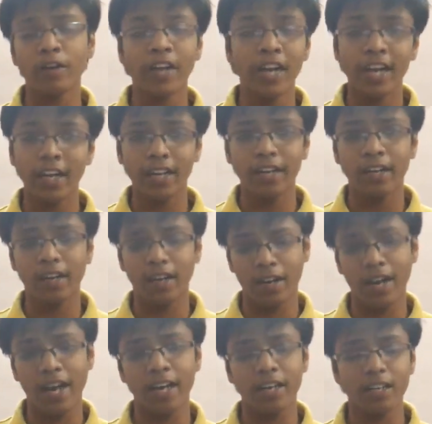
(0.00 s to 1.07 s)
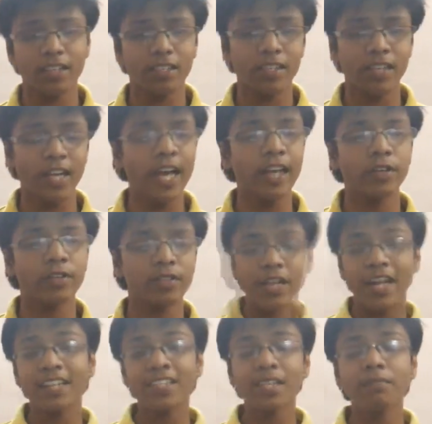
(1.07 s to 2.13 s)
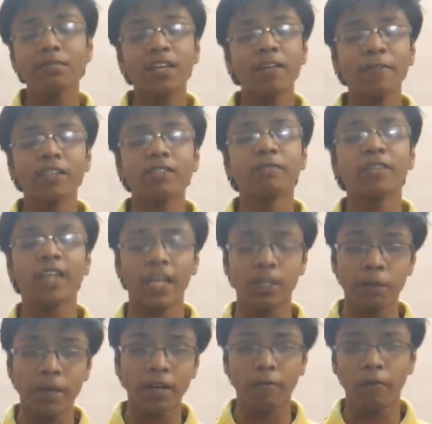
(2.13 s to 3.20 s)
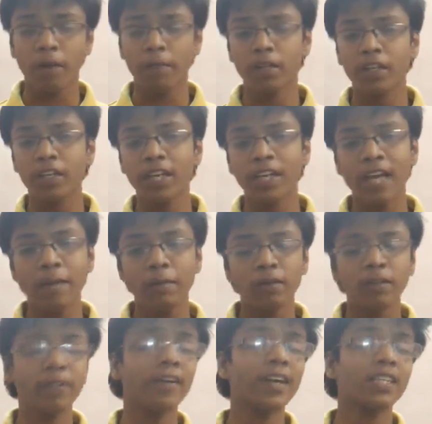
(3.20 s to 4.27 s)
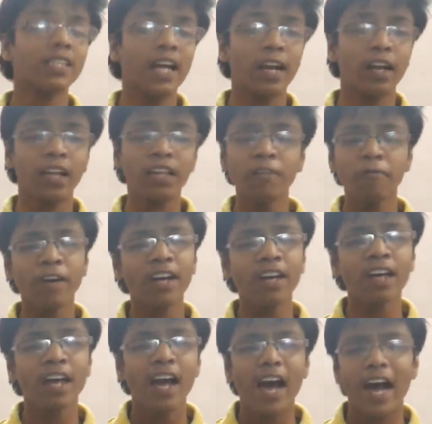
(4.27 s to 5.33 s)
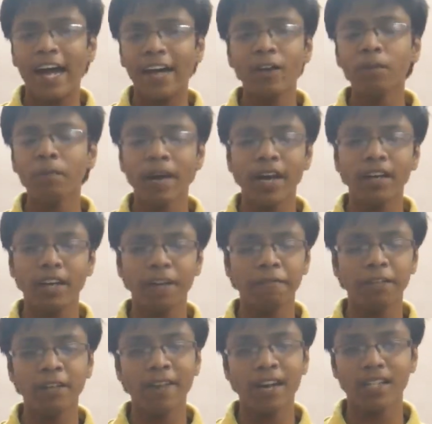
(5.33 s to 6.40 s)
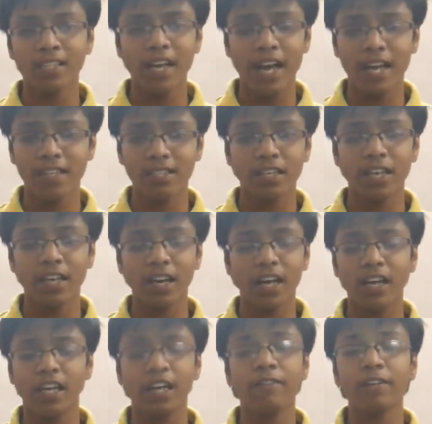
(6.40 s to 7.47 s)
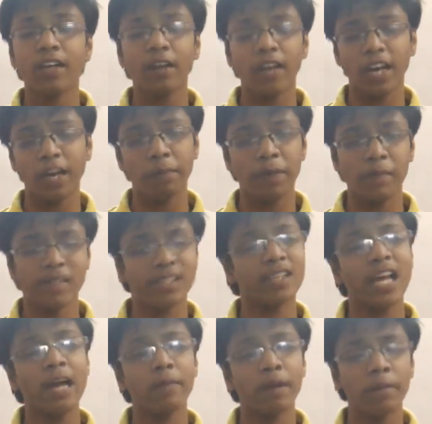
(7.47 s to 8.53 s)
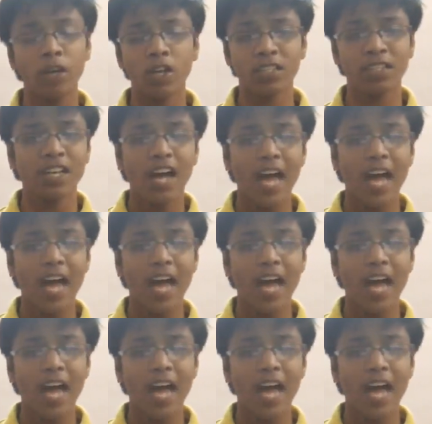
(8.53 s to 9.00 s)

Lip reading: great in night scenarios. So that is something which we expect from the rear camera of the device, and in the front, I don't mind if the device has even a 8 megapixel camera, because